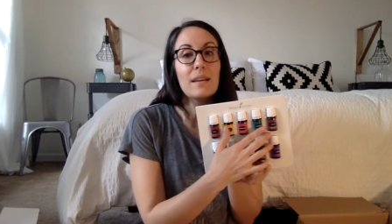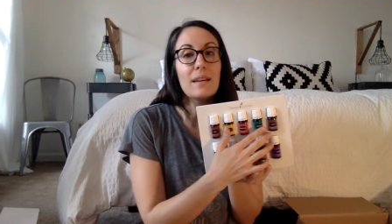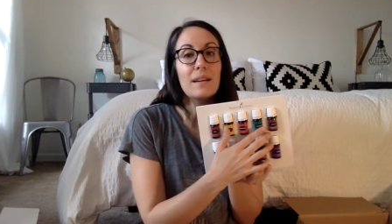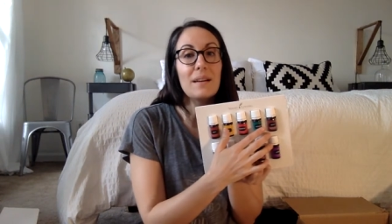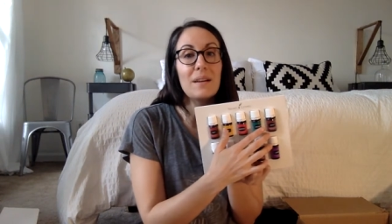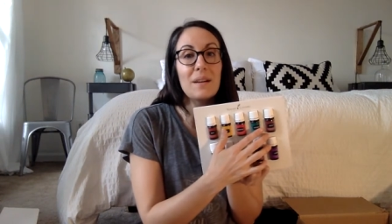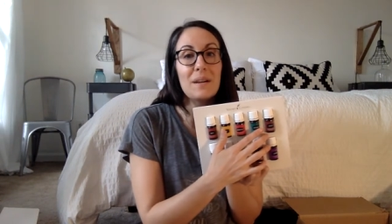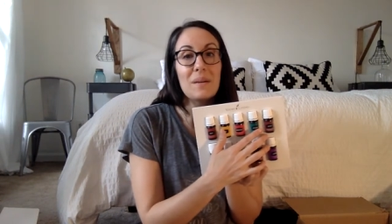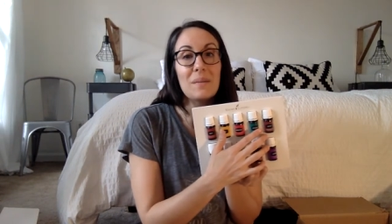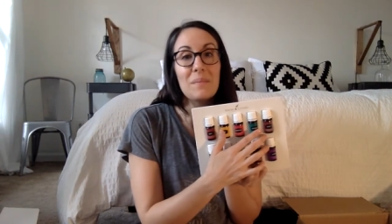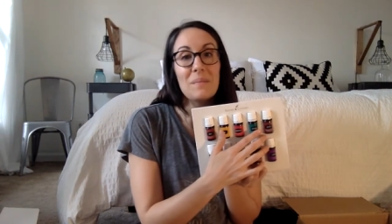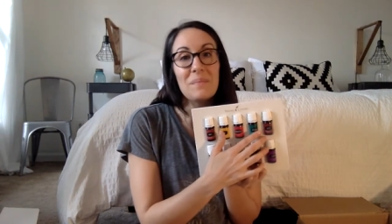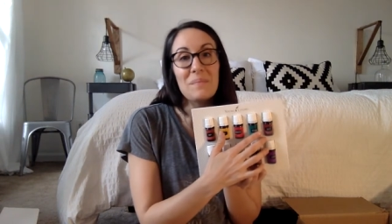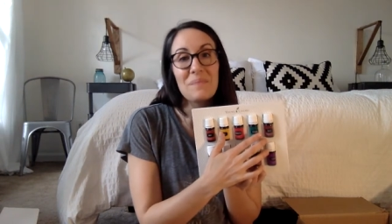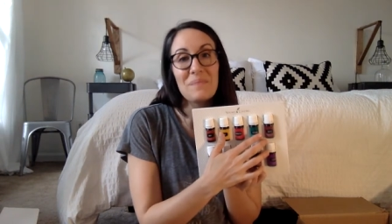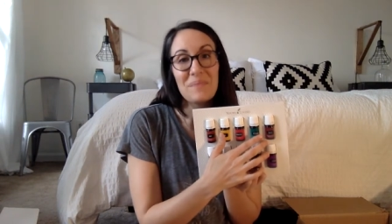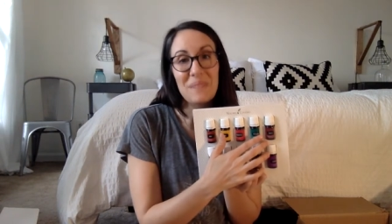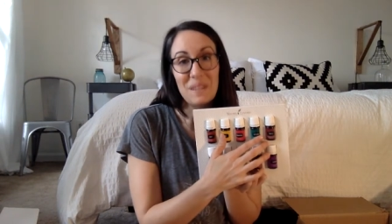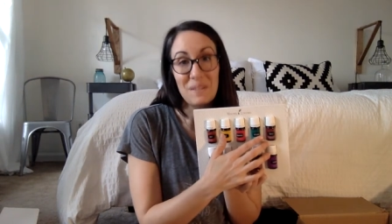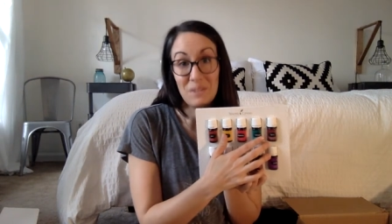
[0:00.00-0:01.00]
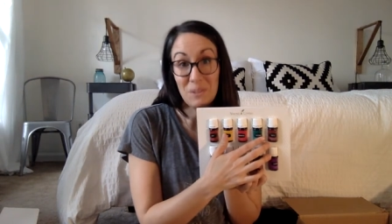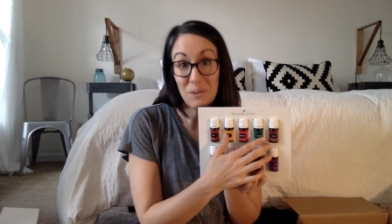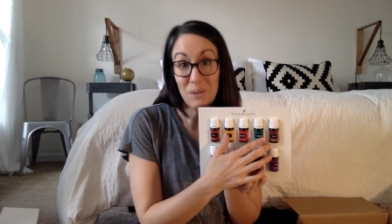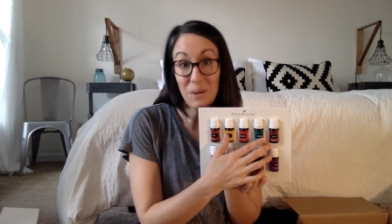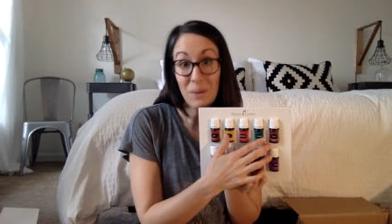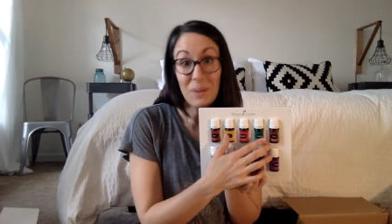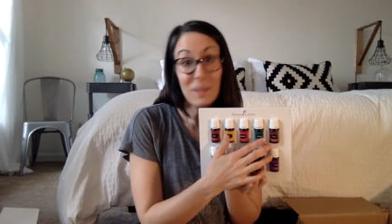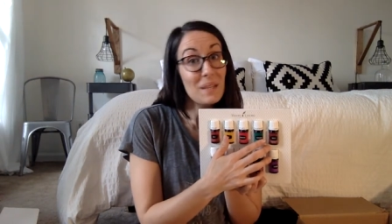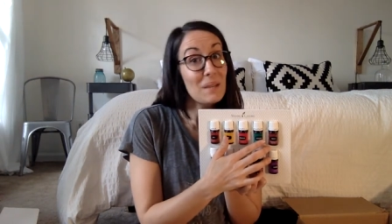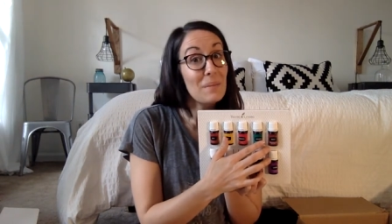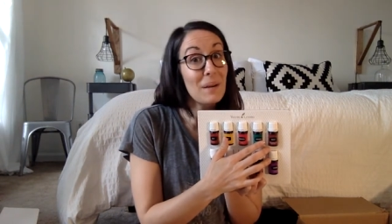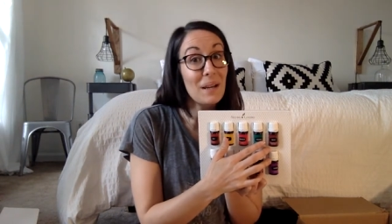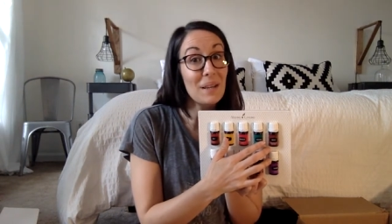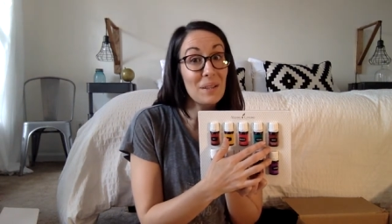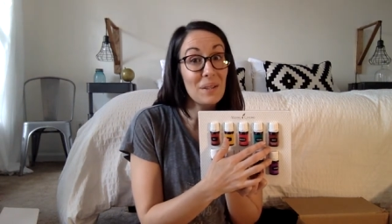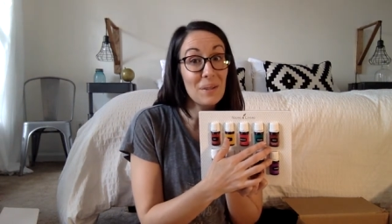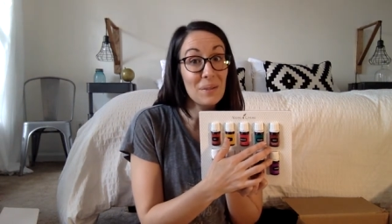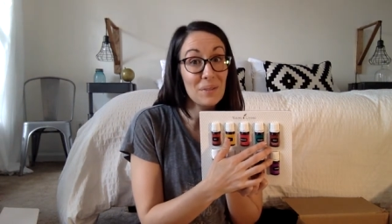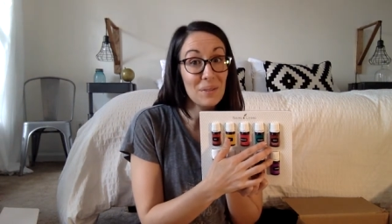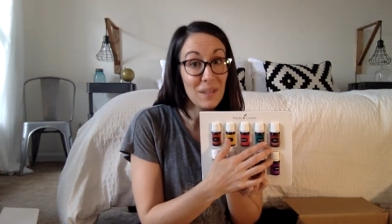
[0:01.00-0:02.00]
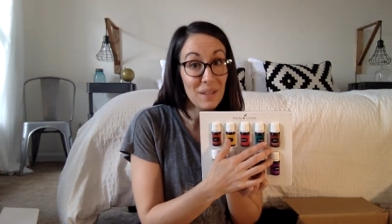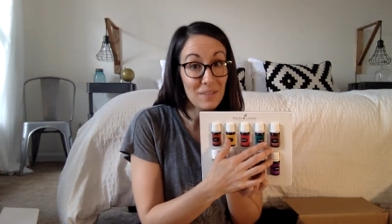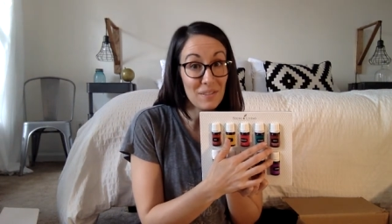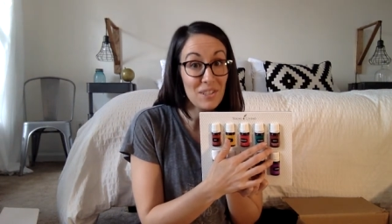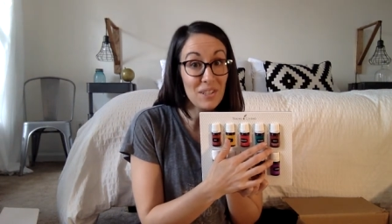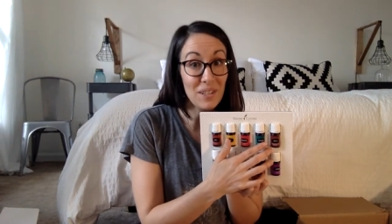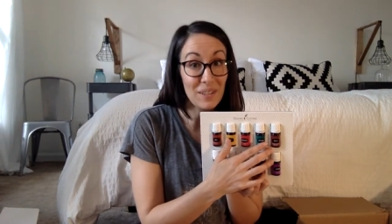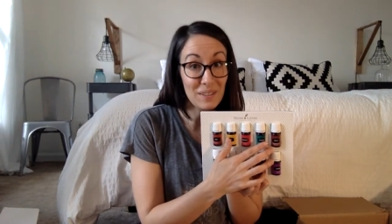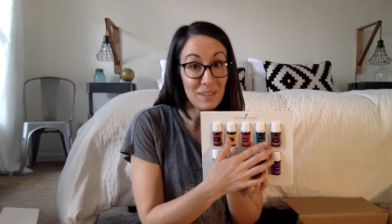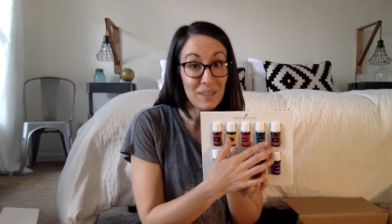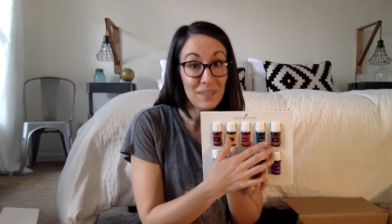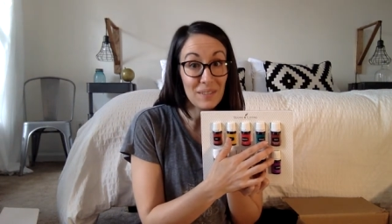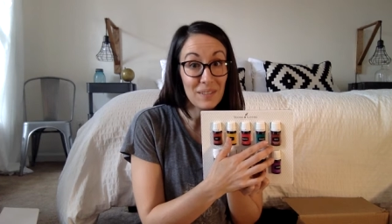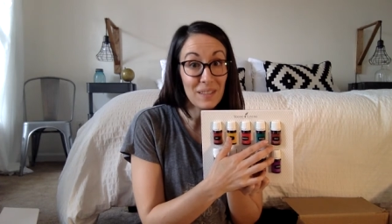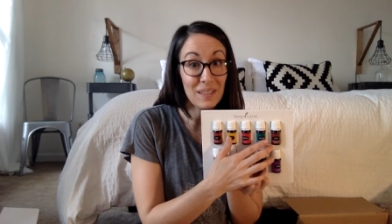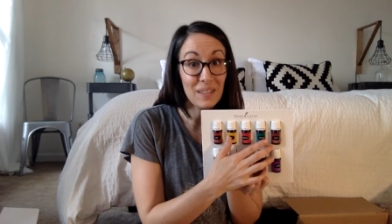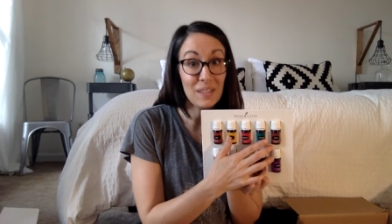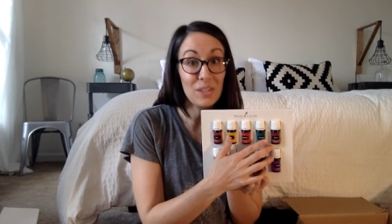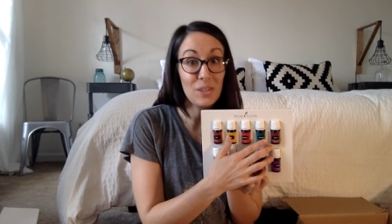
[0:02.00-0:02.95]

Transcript: Um, if you know anybody who loves Young Living,